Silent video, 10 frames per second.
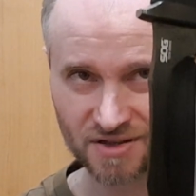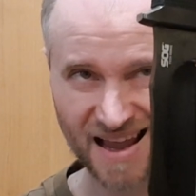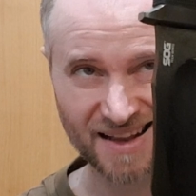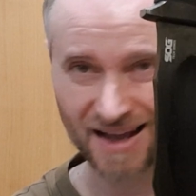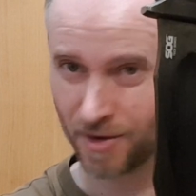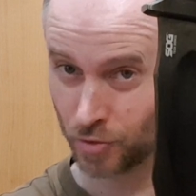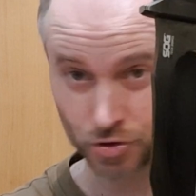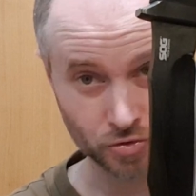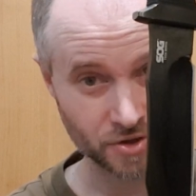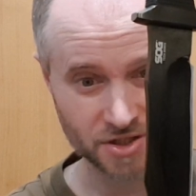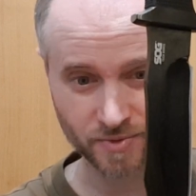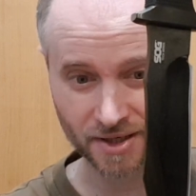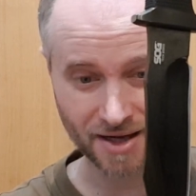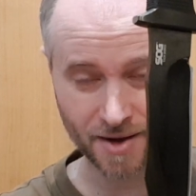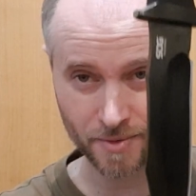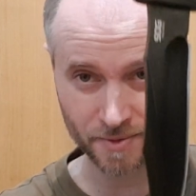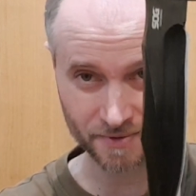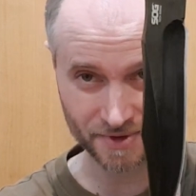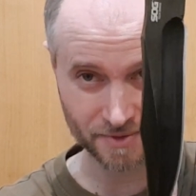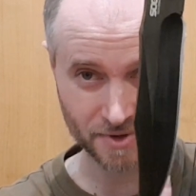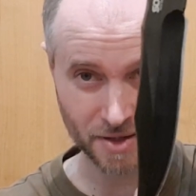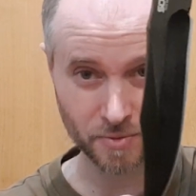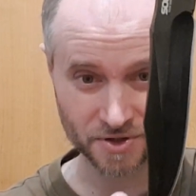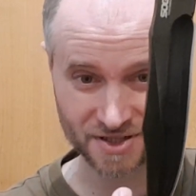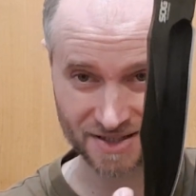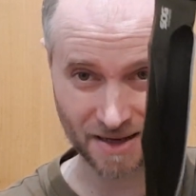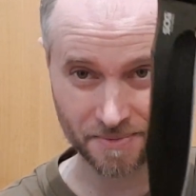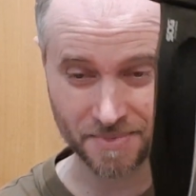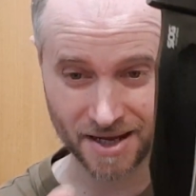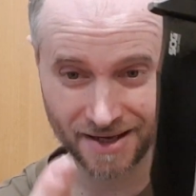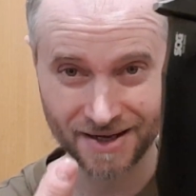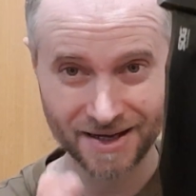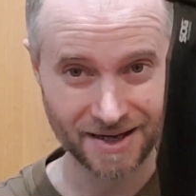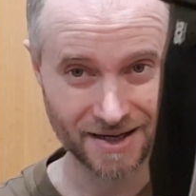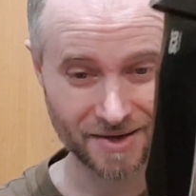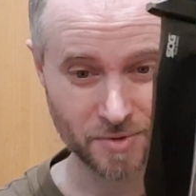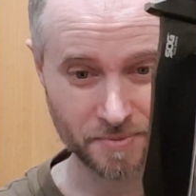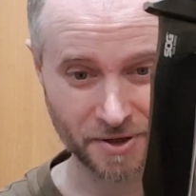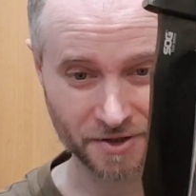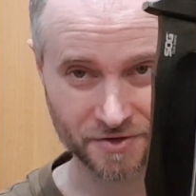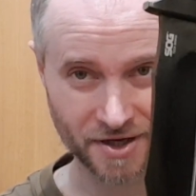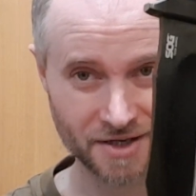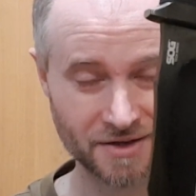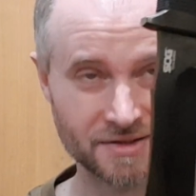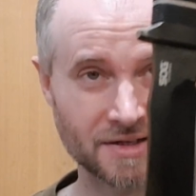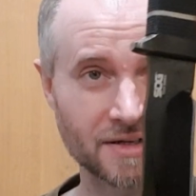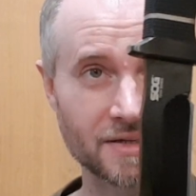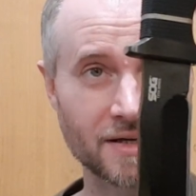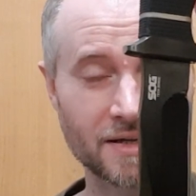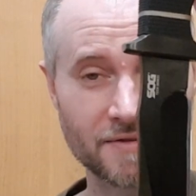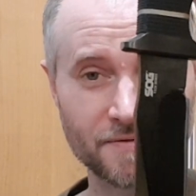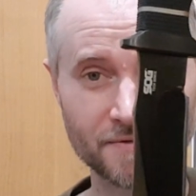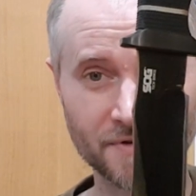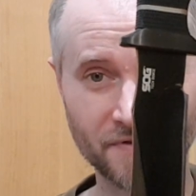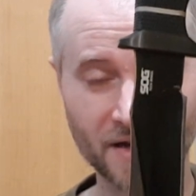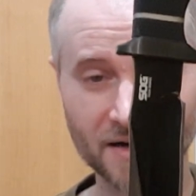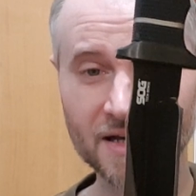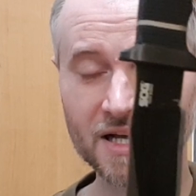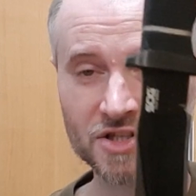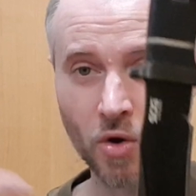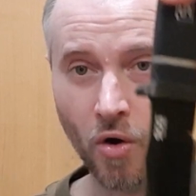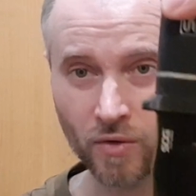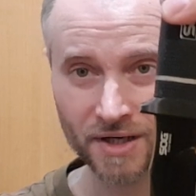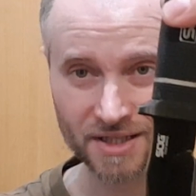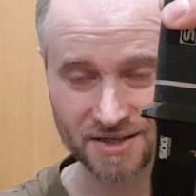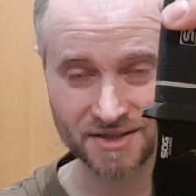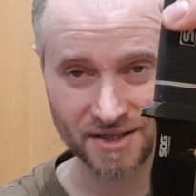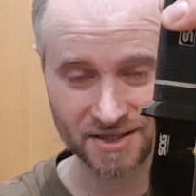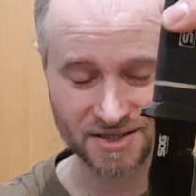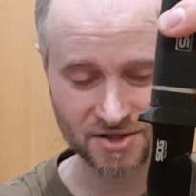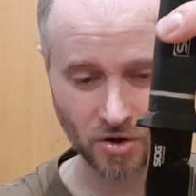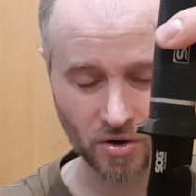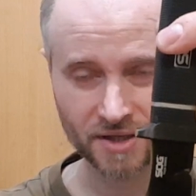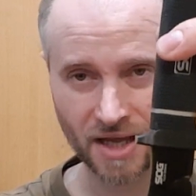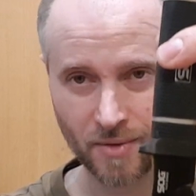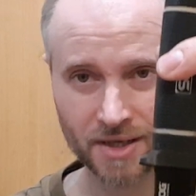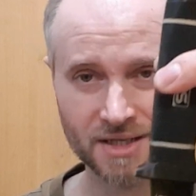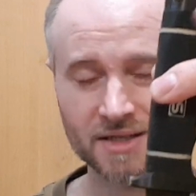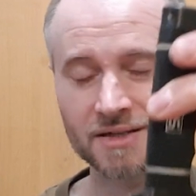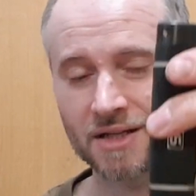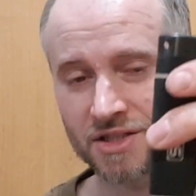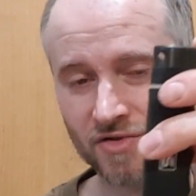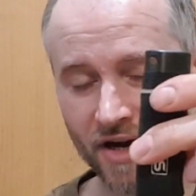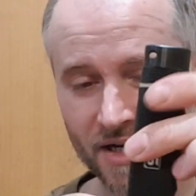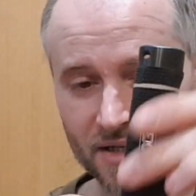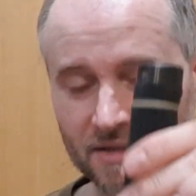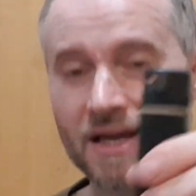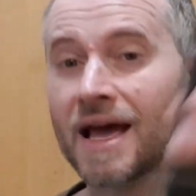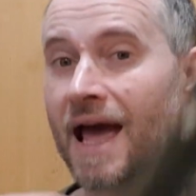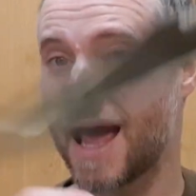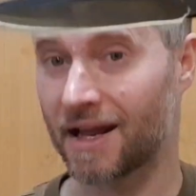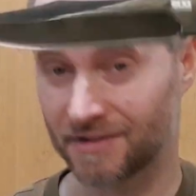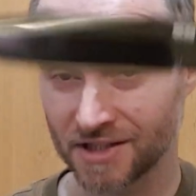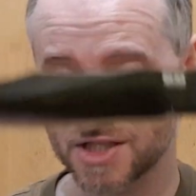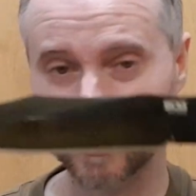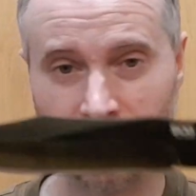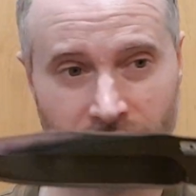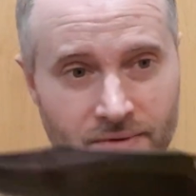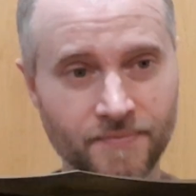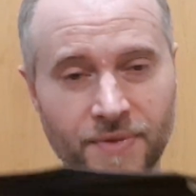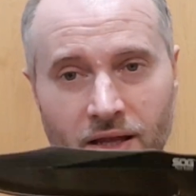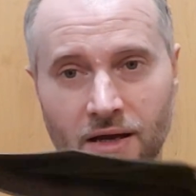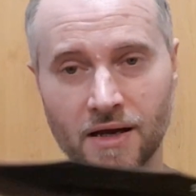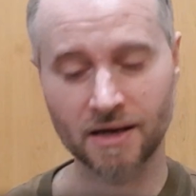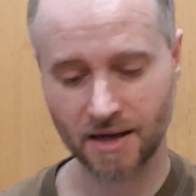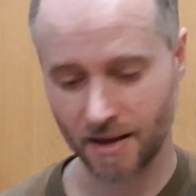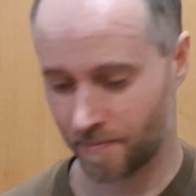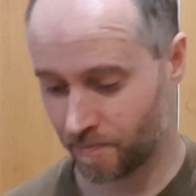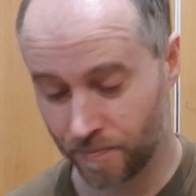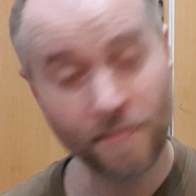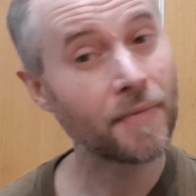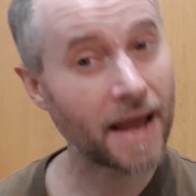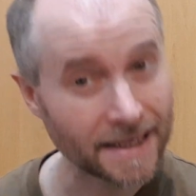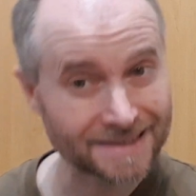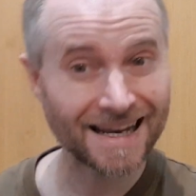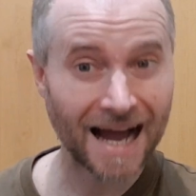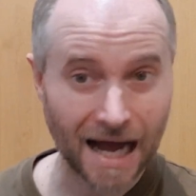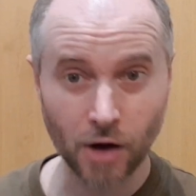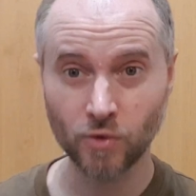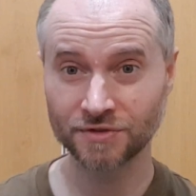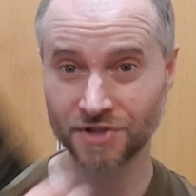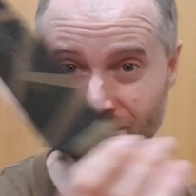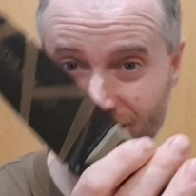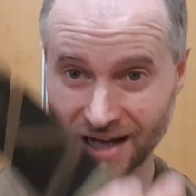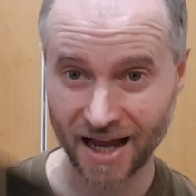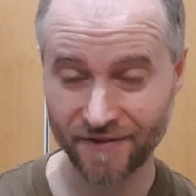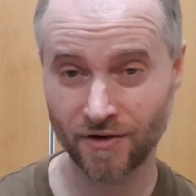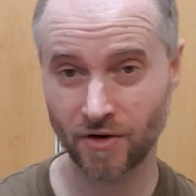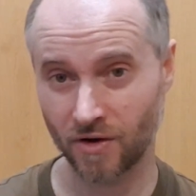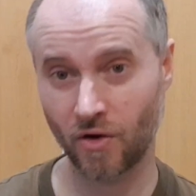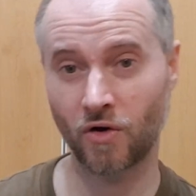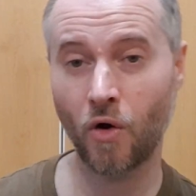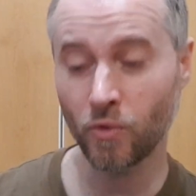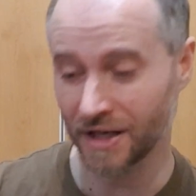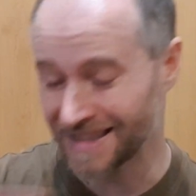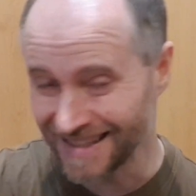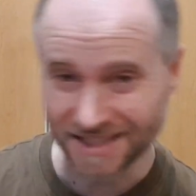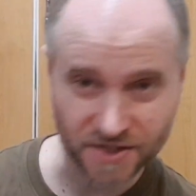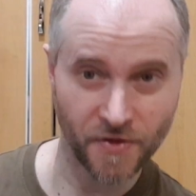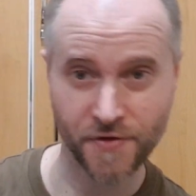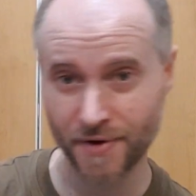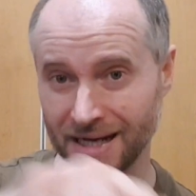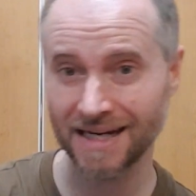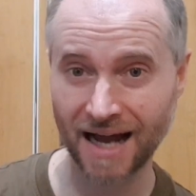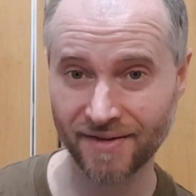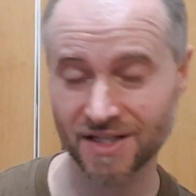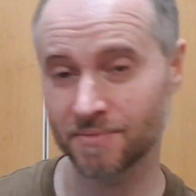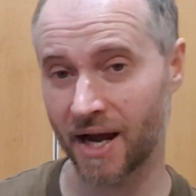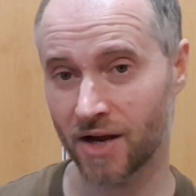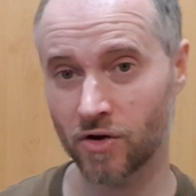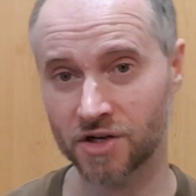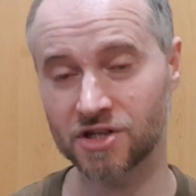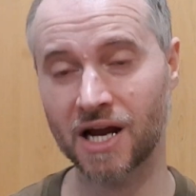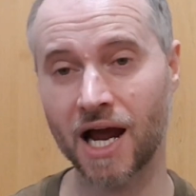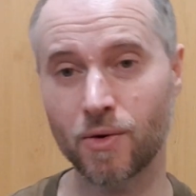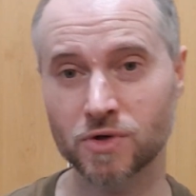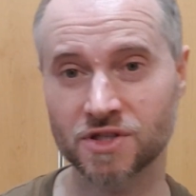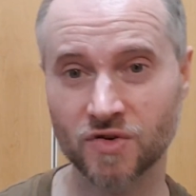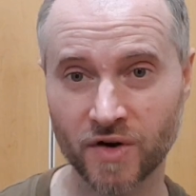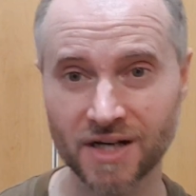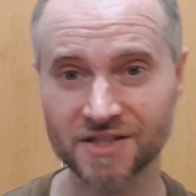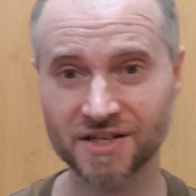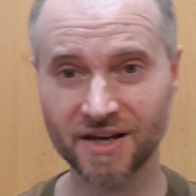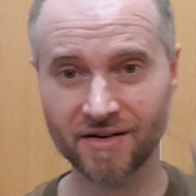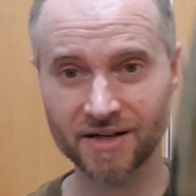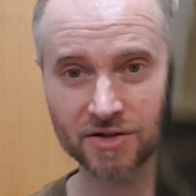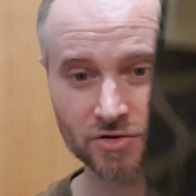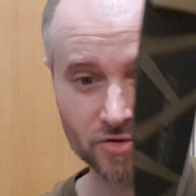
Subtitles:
and I won't do this one. It will stab me. It will penetrate the finger. So only the sock, that one, the Trident, and this one, and now this knife. Only these three knives in my collection. I was really scary to